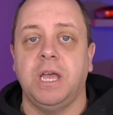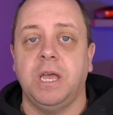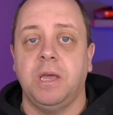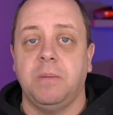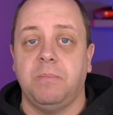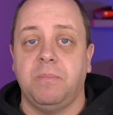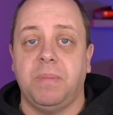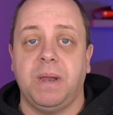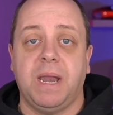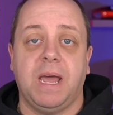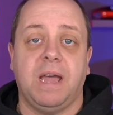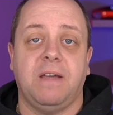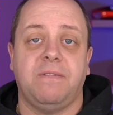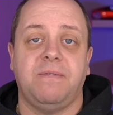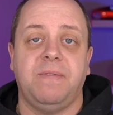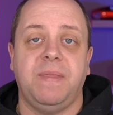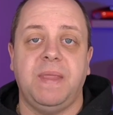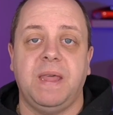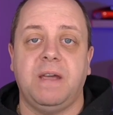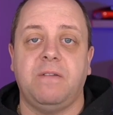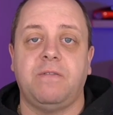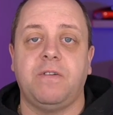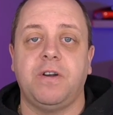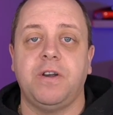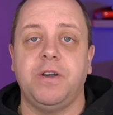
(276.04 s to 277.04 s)
but I've
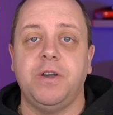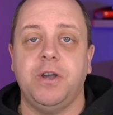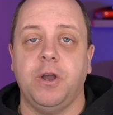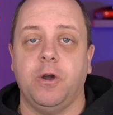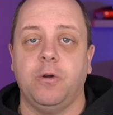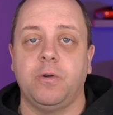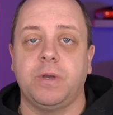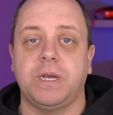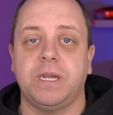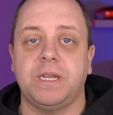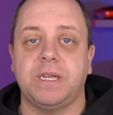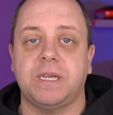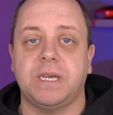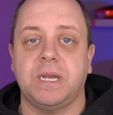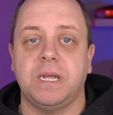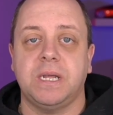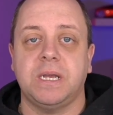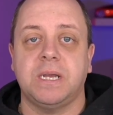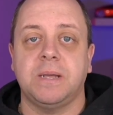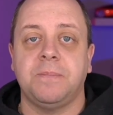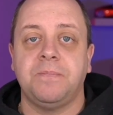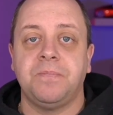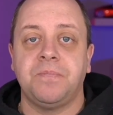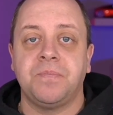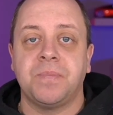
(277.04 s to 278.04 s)
never noticed
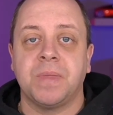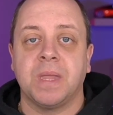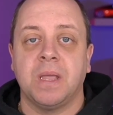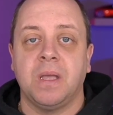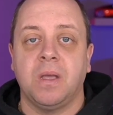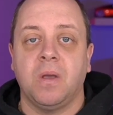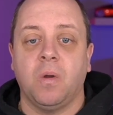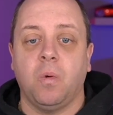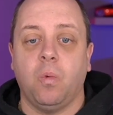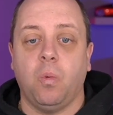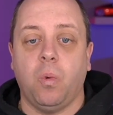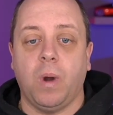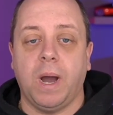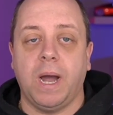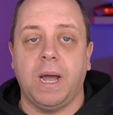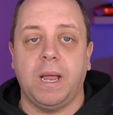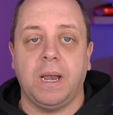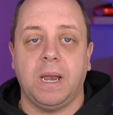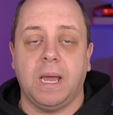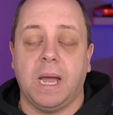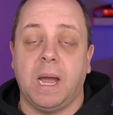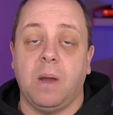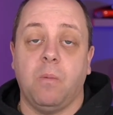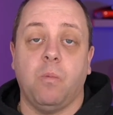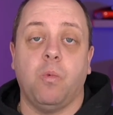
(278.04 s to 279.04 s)
it
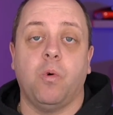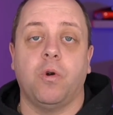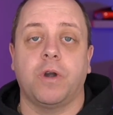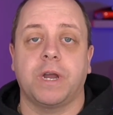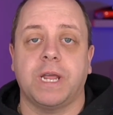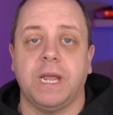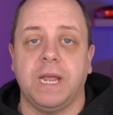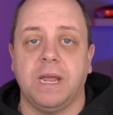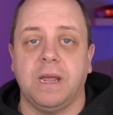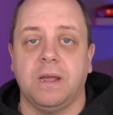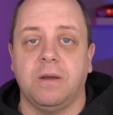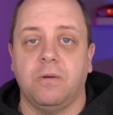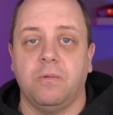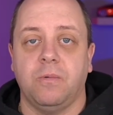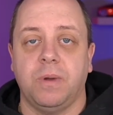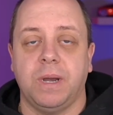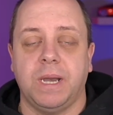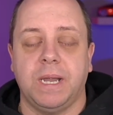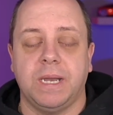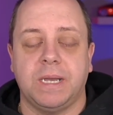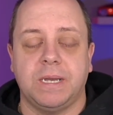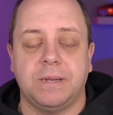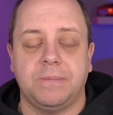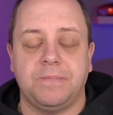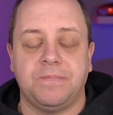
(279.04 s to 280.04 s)
while I'm working with
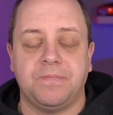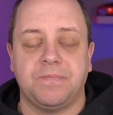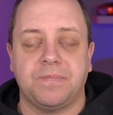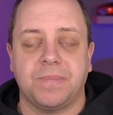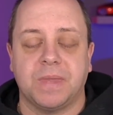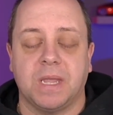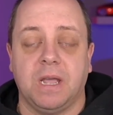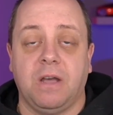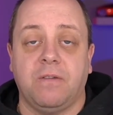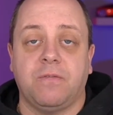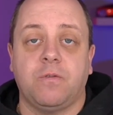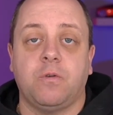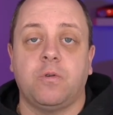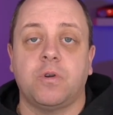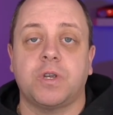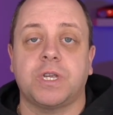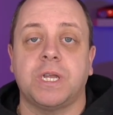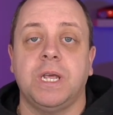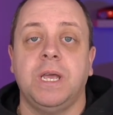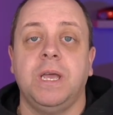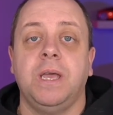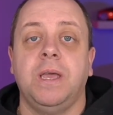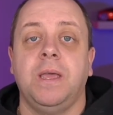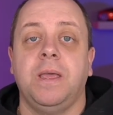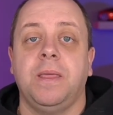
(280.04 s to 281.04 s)
it. Now, of course,
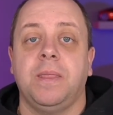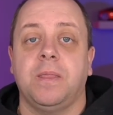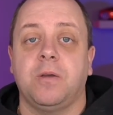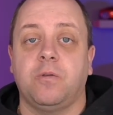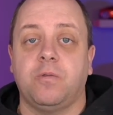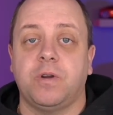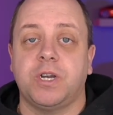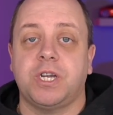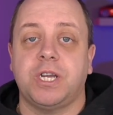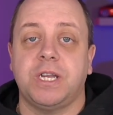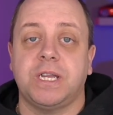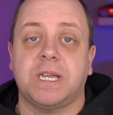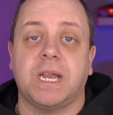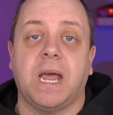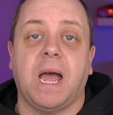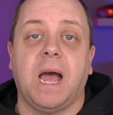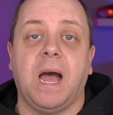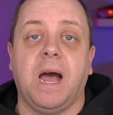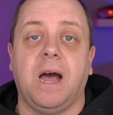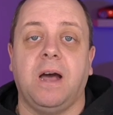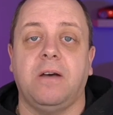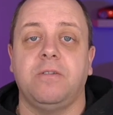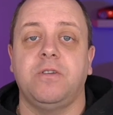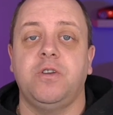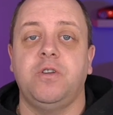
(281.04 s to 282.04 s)
the question is
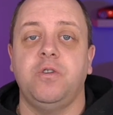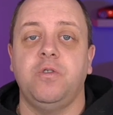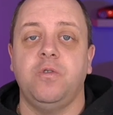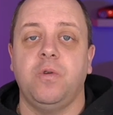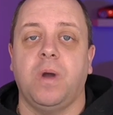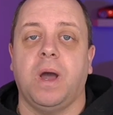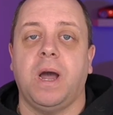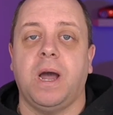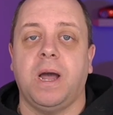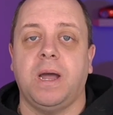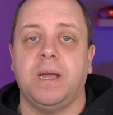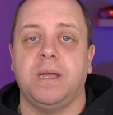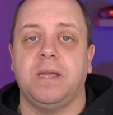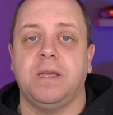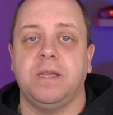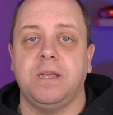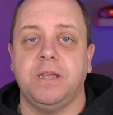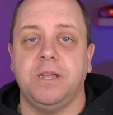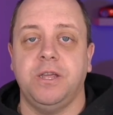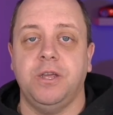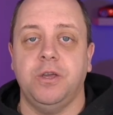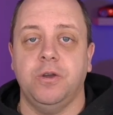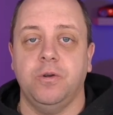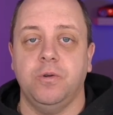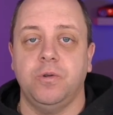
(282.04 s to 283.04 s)
how do I
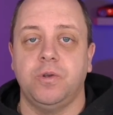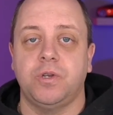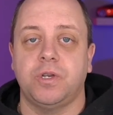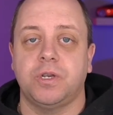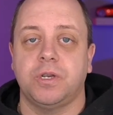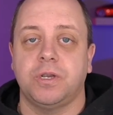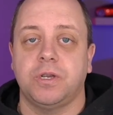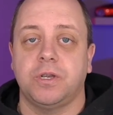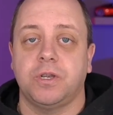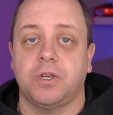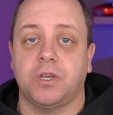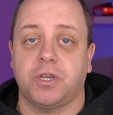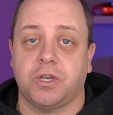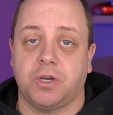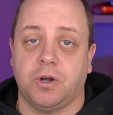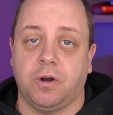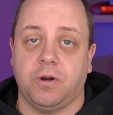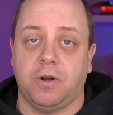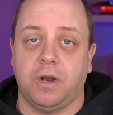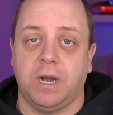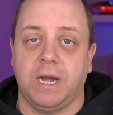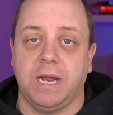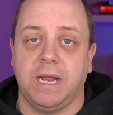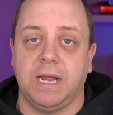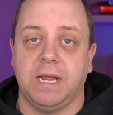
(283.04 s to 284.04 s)
use
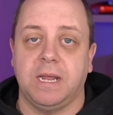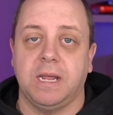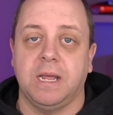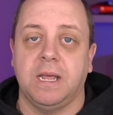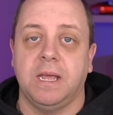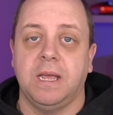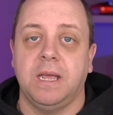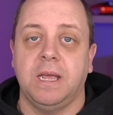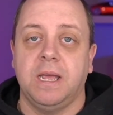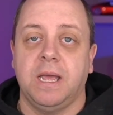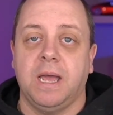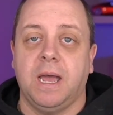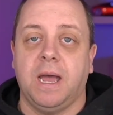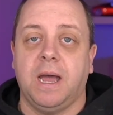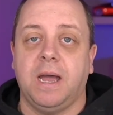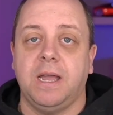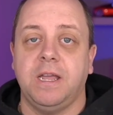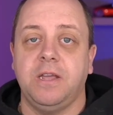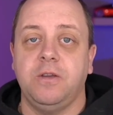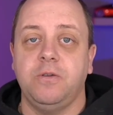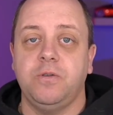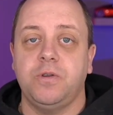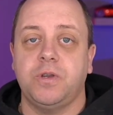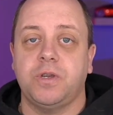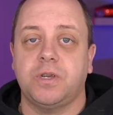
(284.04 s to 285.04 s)
Starlink? I
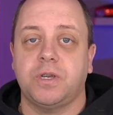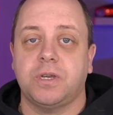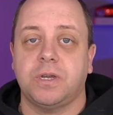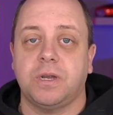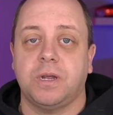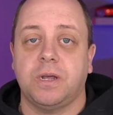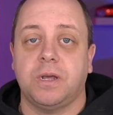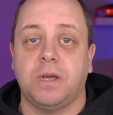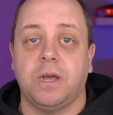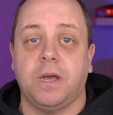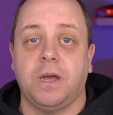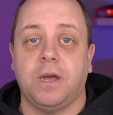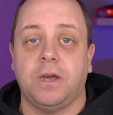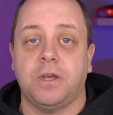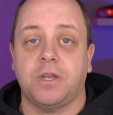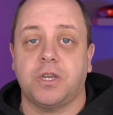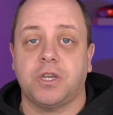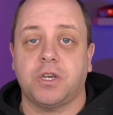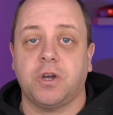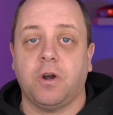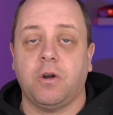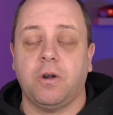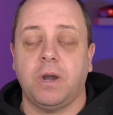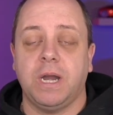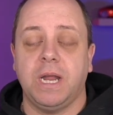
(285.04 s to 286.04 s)
use uh,
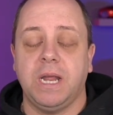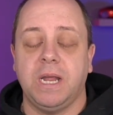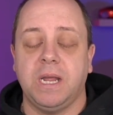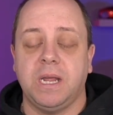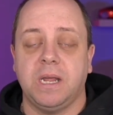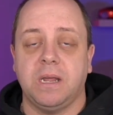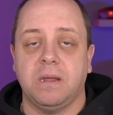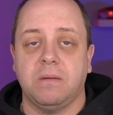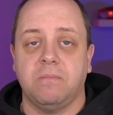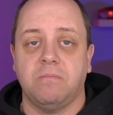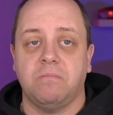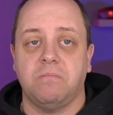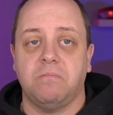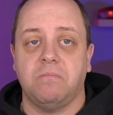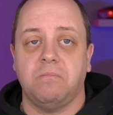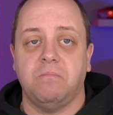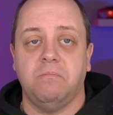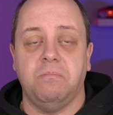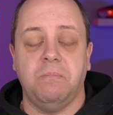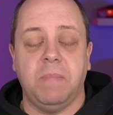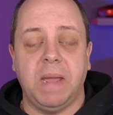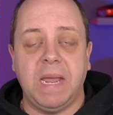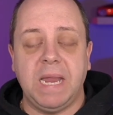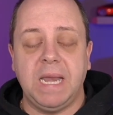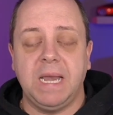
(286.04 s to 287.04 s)
Starlink
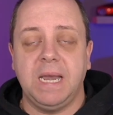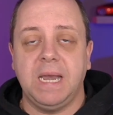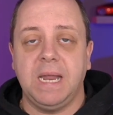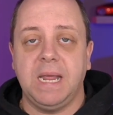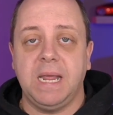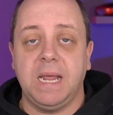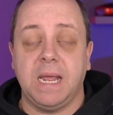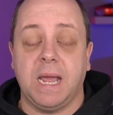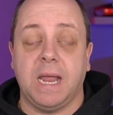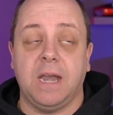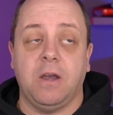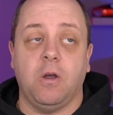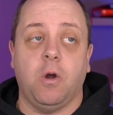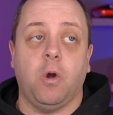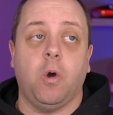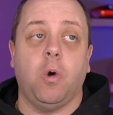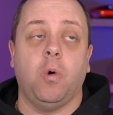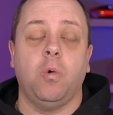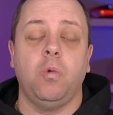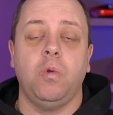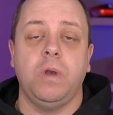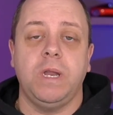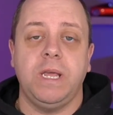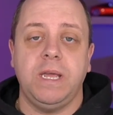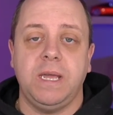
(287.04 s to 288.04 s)
mainly and
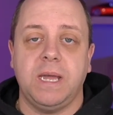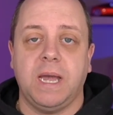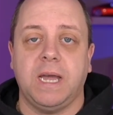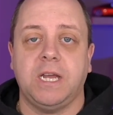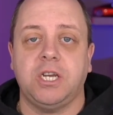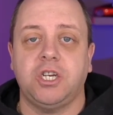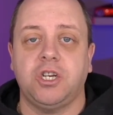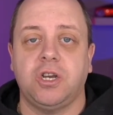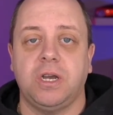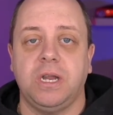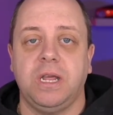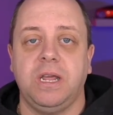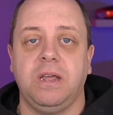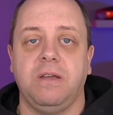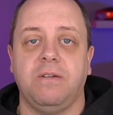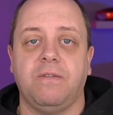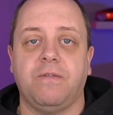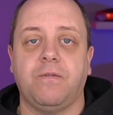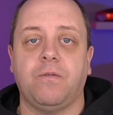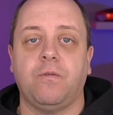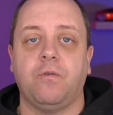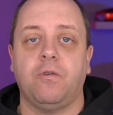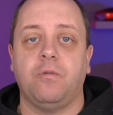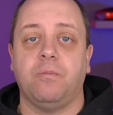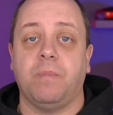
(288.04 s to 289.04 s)
only actually
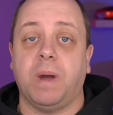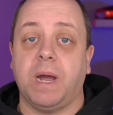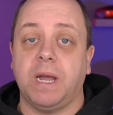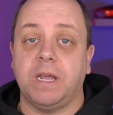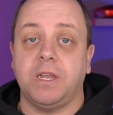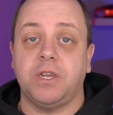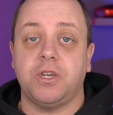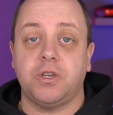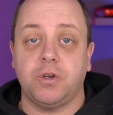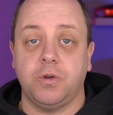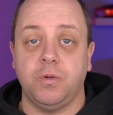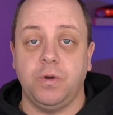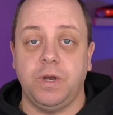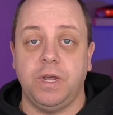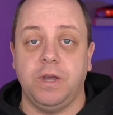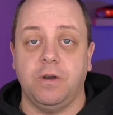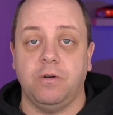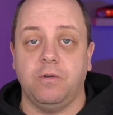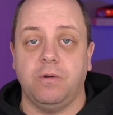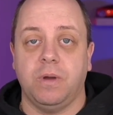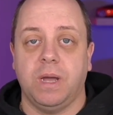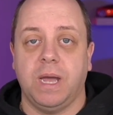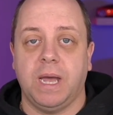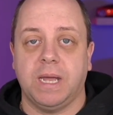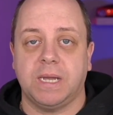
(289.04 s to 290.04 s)
for my
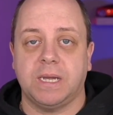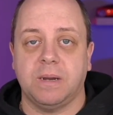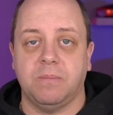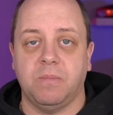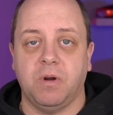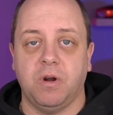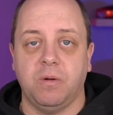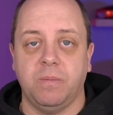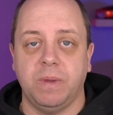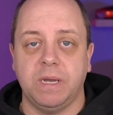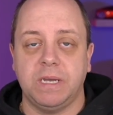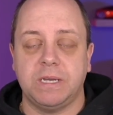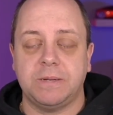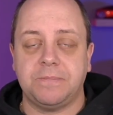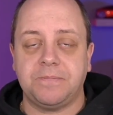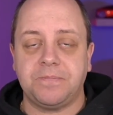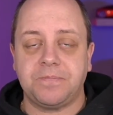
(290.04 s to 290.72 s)
studio at the moment,